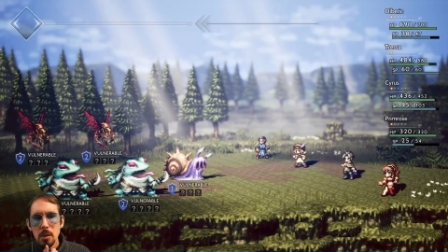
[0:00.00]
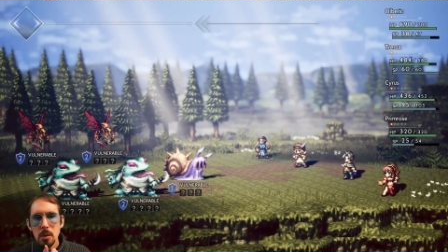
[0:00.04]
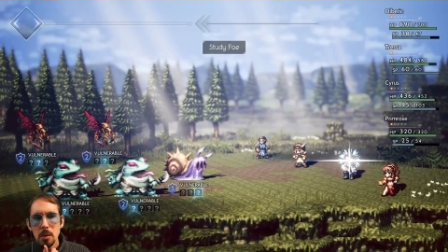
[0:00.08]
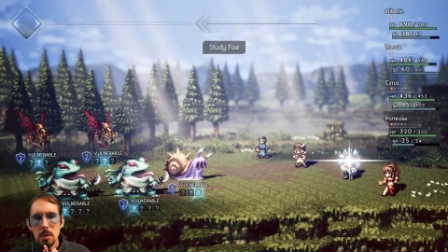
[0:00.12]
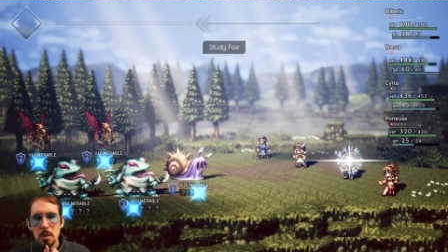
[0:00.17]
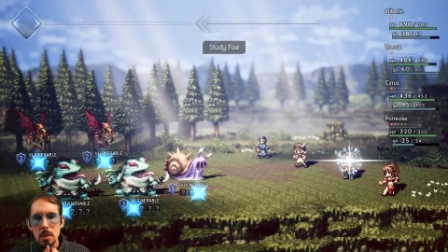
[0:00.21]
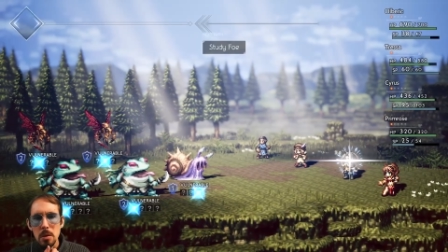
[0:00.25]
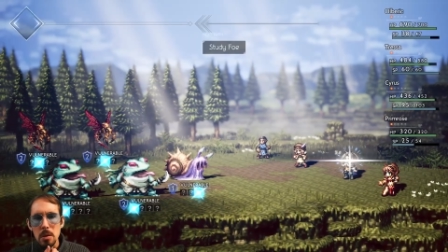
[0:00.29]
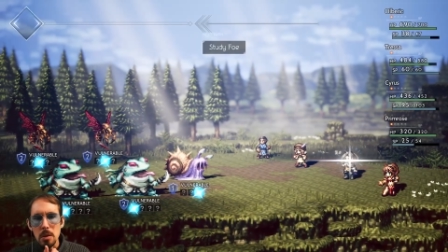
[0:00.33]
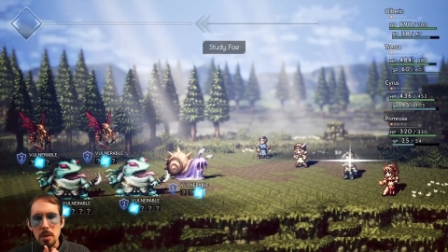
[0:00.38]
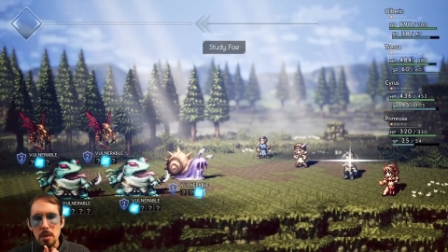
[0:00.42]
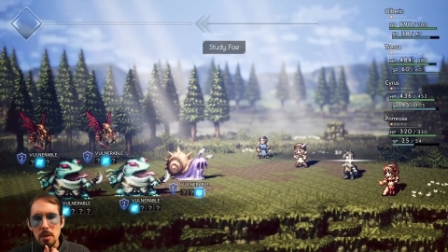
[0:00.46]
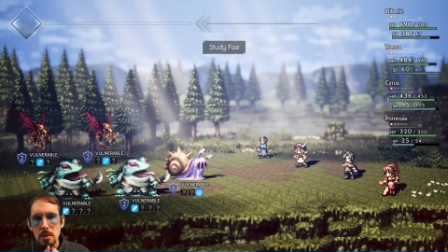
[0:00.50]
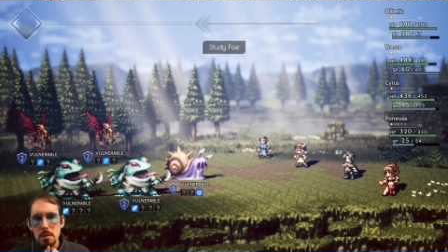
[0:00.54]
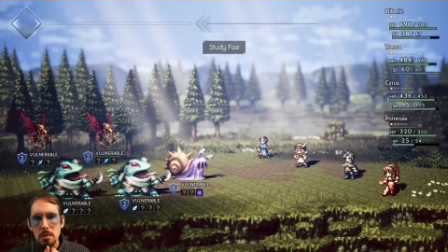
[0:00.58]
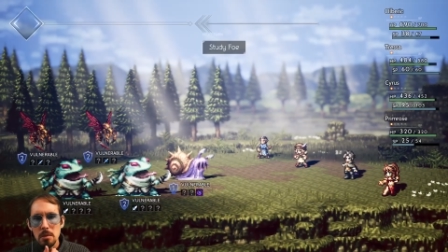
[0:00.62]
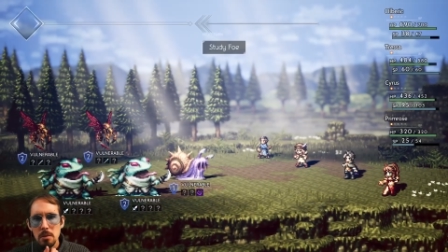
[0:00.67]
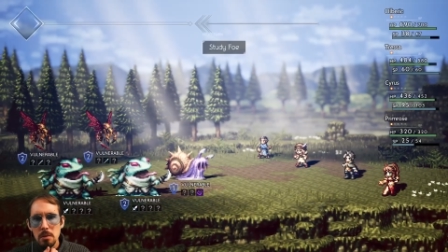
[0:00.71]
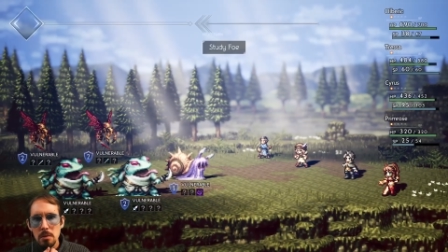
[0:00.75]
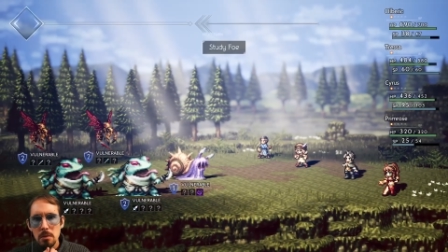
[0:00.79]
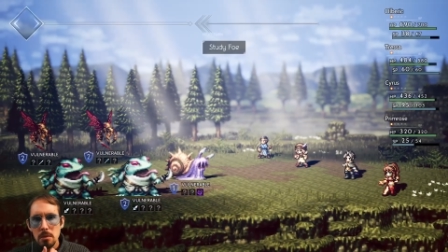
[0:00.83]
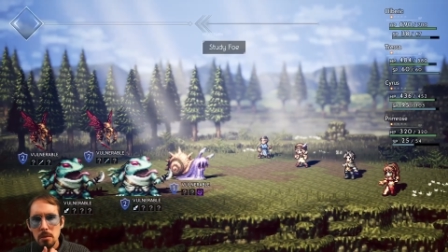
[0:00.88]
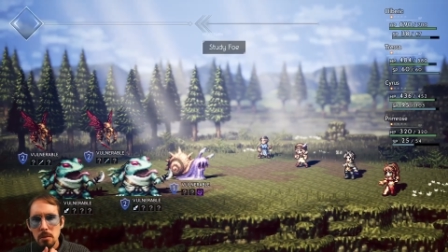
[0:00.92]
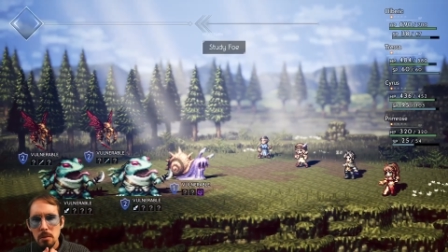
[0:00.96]
Huh
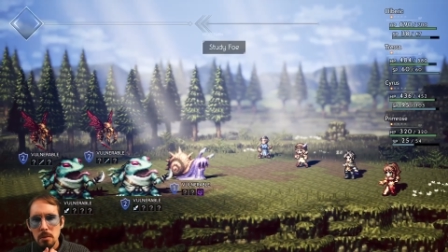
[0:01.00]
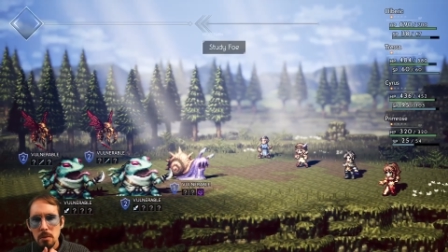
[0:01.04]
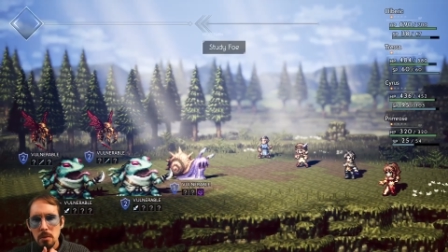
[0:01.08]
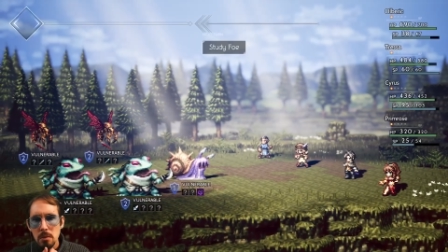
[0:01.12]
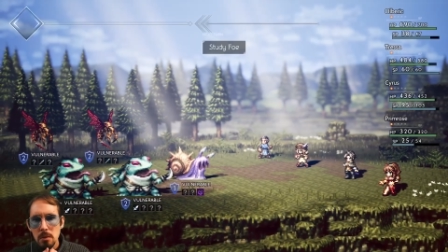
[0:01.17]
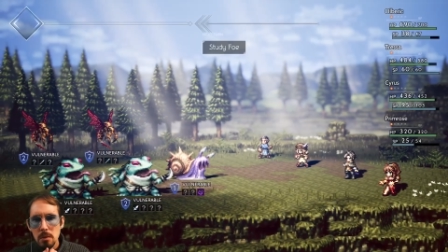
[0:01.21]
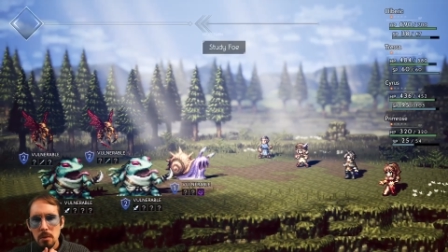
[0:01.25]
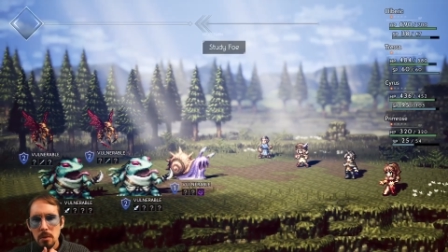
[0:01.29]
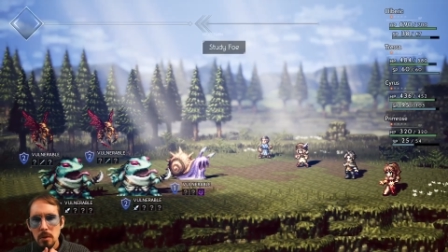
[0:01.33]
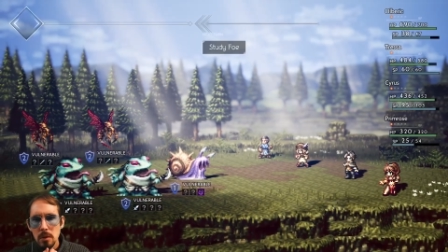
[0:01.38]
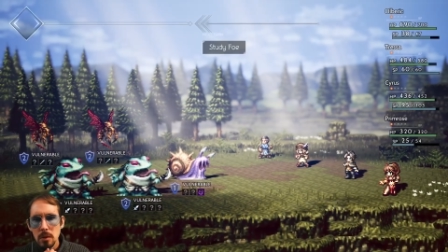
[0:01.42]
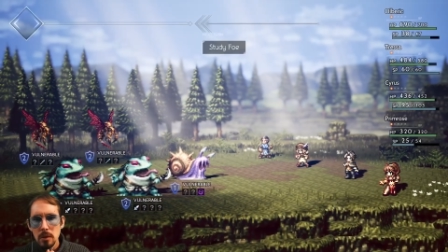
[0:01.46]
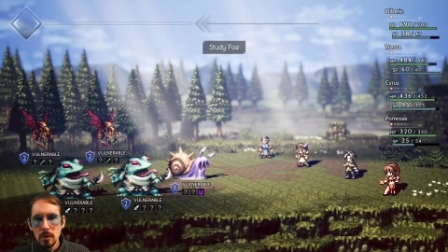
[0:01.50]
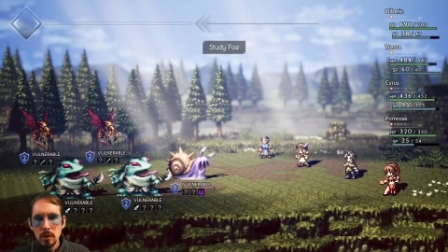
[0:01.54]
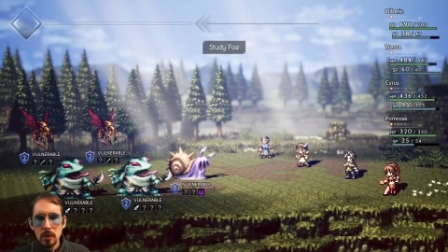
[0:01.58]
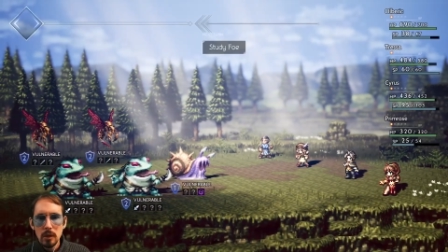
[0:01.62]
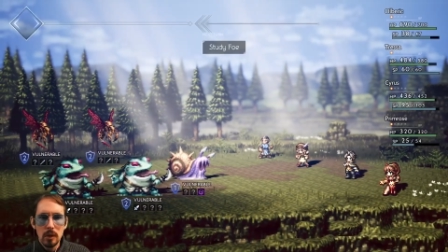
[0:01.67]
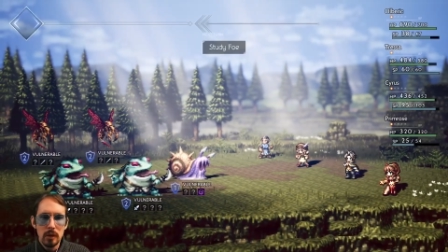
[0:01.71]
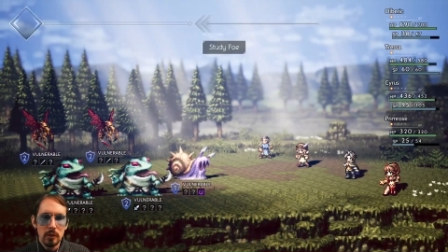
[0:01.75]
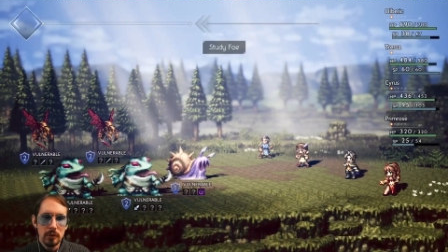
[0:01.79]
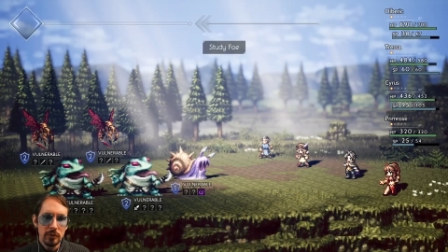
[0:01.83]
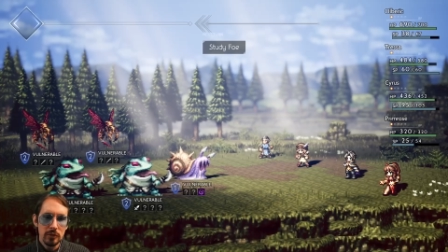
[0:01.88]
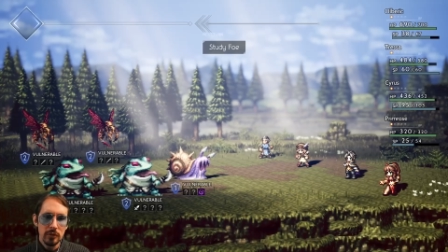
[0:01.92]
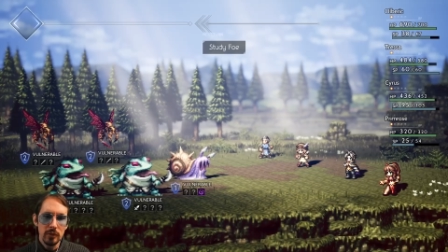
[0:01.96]

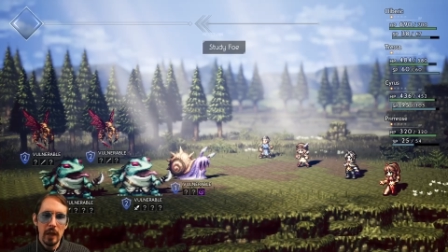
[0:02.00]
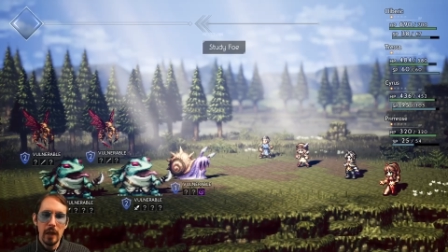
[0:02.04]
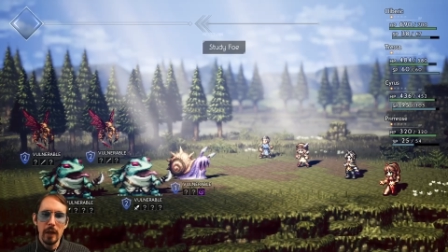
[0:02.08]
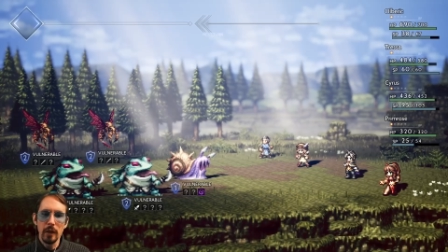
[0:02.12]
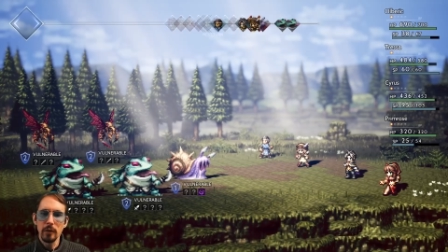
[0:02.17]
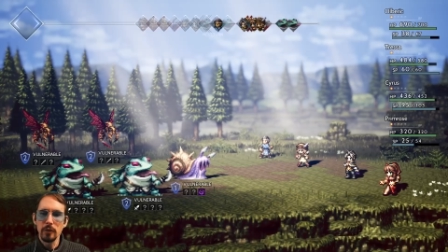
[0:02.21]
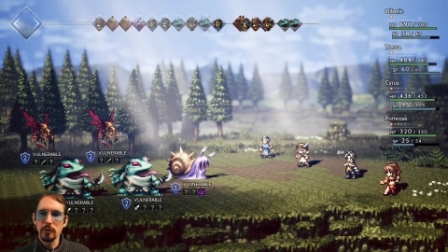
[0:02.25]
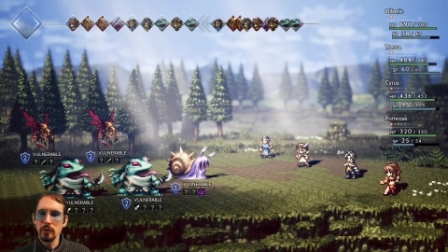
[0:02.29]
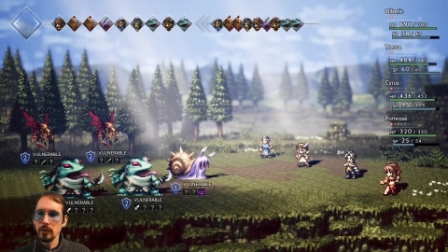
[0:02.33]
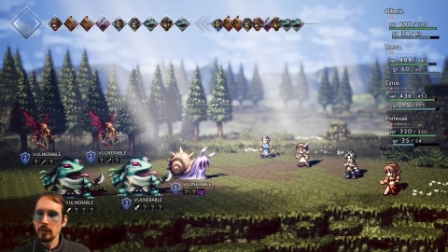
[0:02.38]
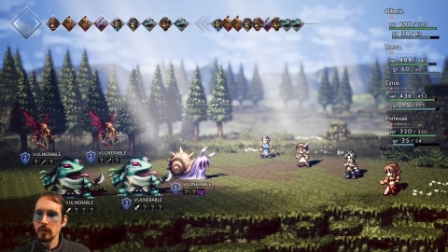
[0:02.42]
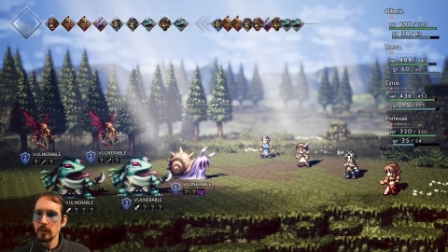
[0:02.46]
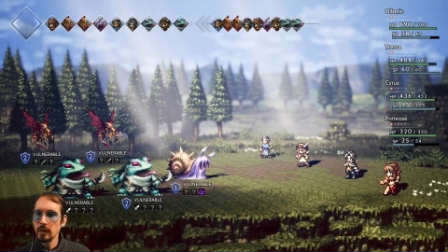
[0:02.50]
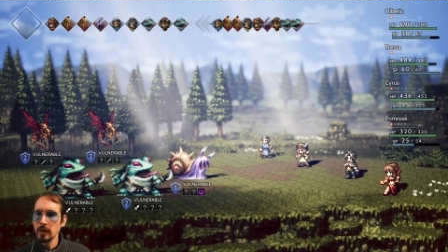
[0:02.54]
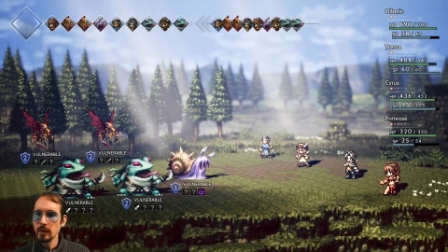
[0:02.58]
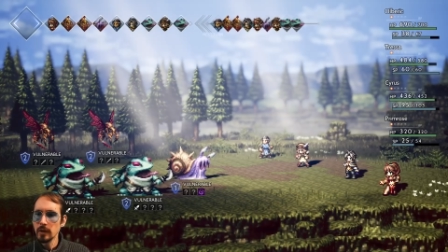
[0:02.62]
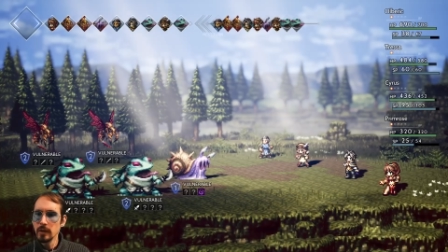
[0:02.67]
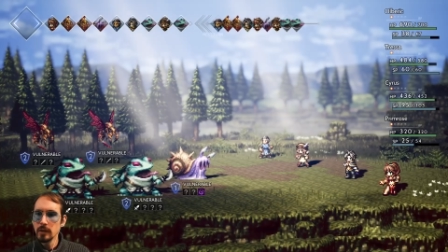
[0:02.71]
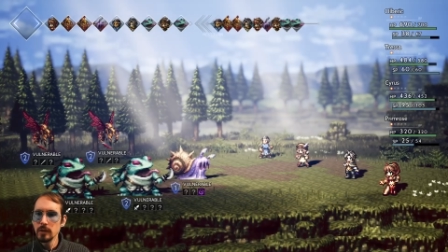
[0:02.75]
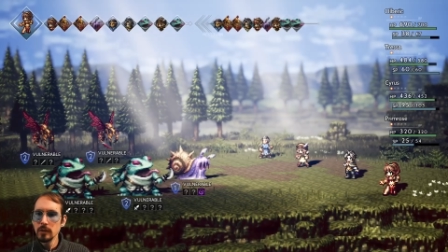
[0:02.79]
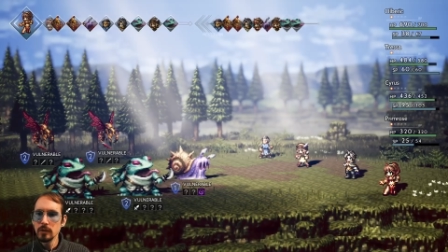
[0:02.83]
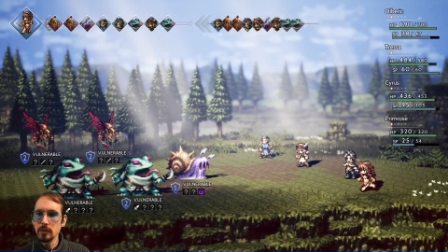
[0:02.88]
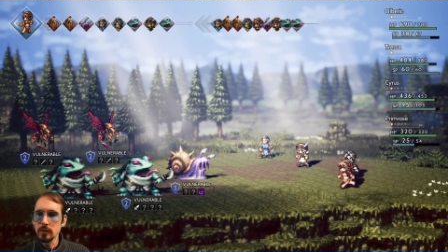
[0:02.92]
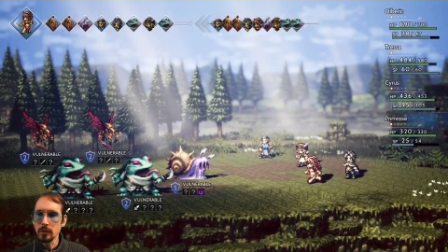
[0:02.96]
snails and
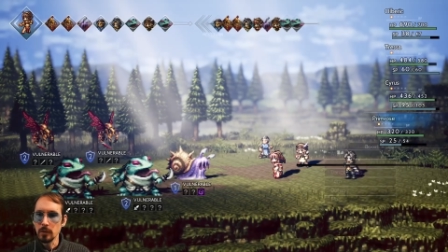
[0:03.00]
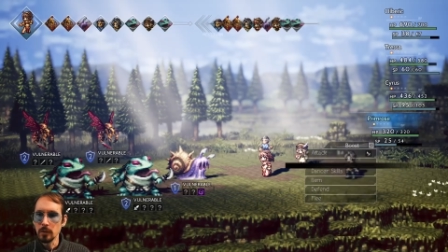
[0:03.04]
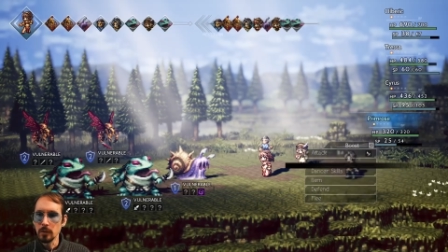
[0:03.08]
things.